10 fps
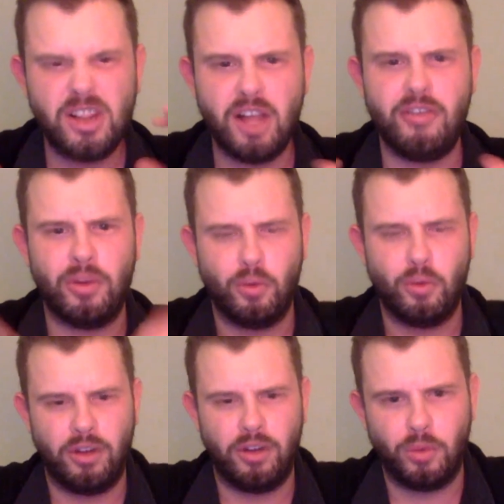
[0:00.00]
I love
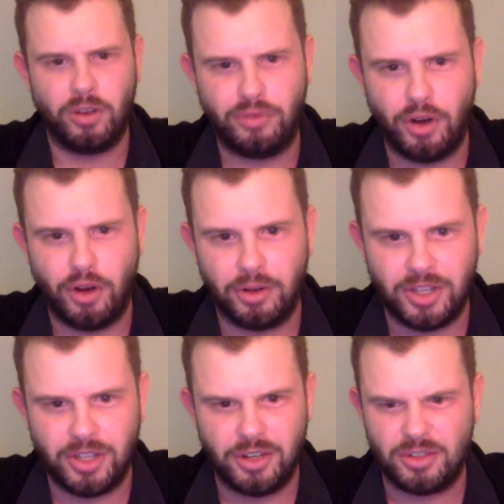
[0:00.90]
it when the Wells
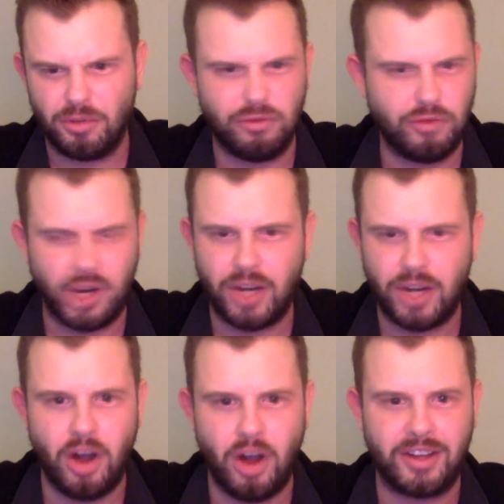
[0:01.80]
Fargo Center is
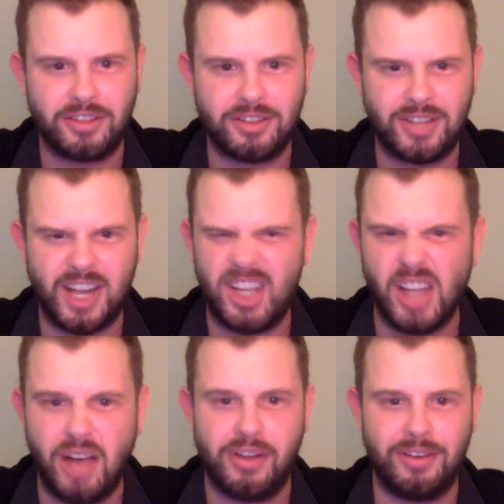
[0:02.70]
freaking raucous.
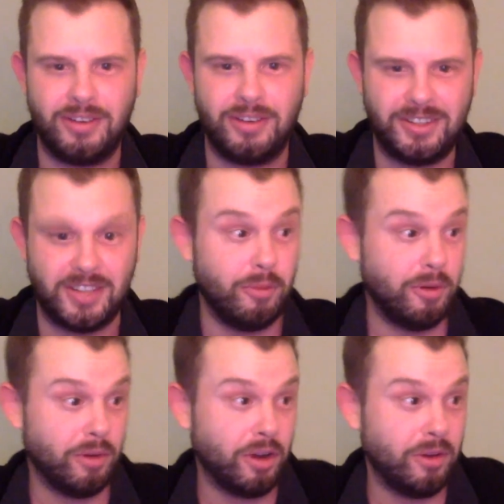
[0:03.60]
I love it. Because
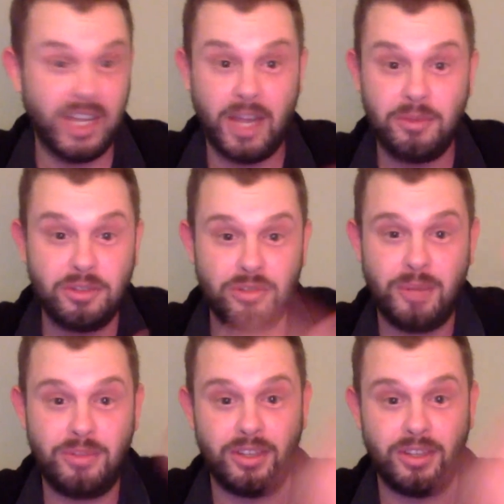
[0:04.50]
I remember going to games, it
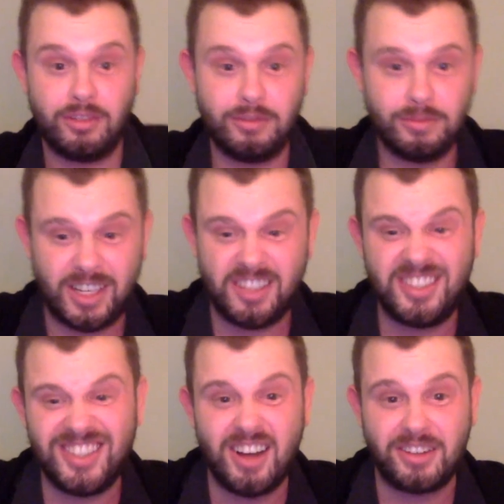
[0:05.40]
was empty.
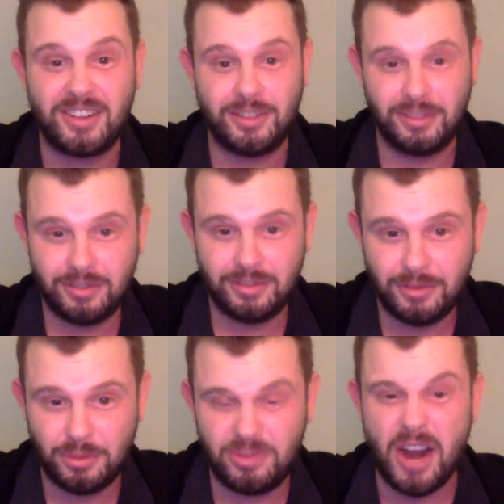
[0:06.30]
It sucked.
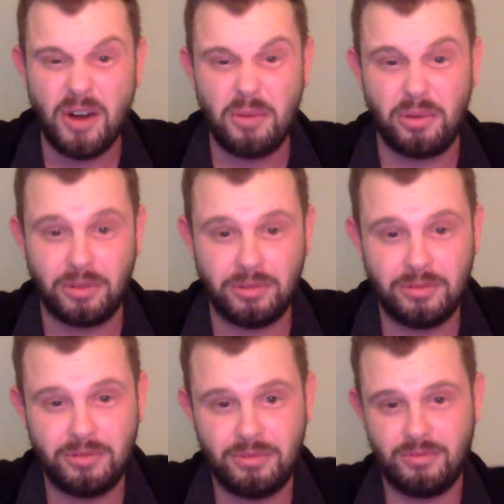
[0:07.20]
It's
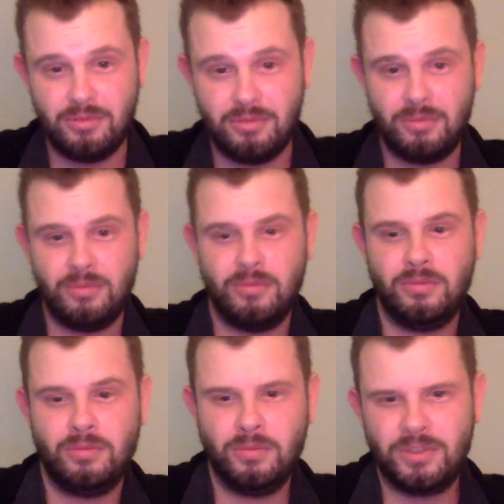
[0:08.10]
terrible.
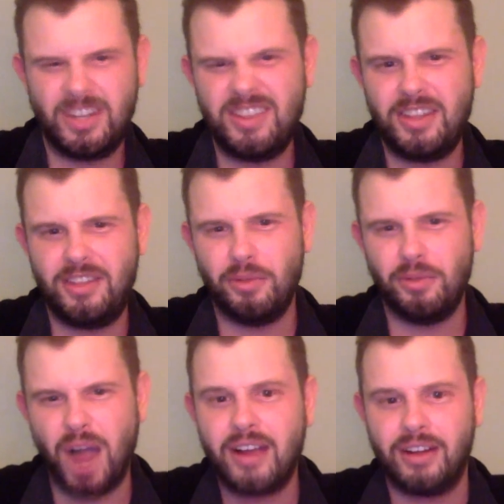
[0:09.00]
Let's get
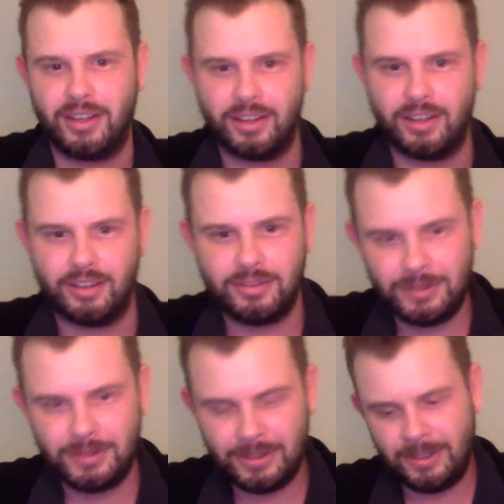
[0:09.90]
that thing rocking again.
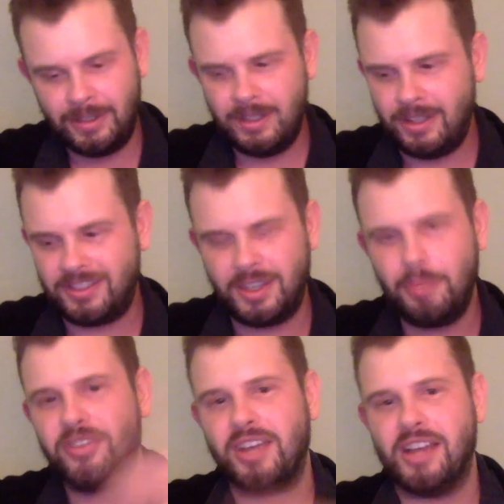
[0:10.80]

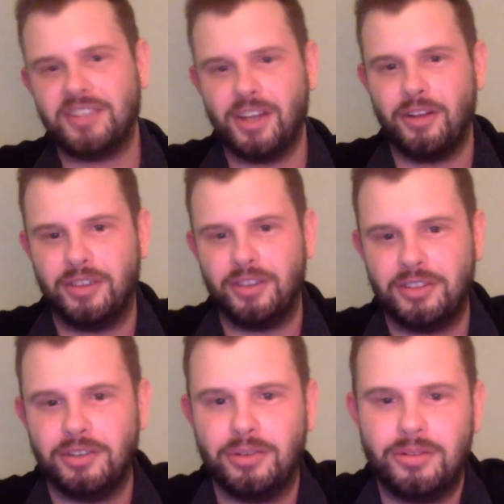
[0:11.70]
Let's keep these guys
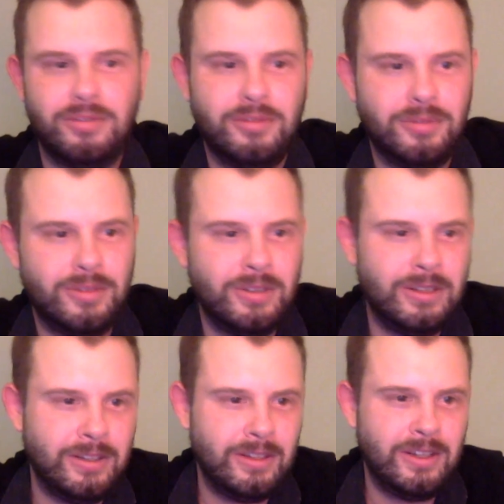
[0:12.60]
healthy, too.
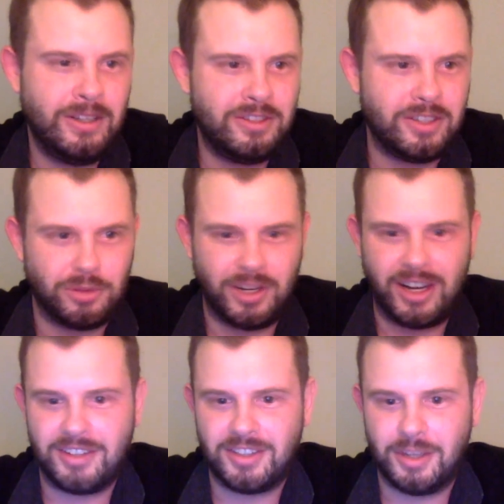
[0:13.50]

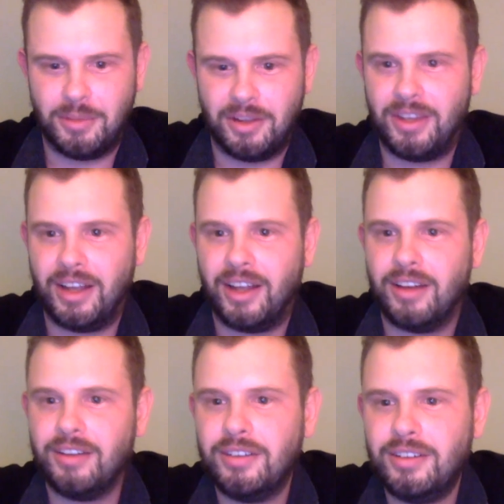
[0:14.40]
That's what I got to say about
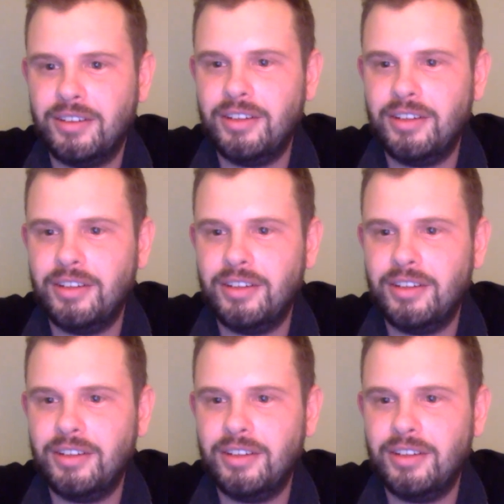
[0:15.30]
that.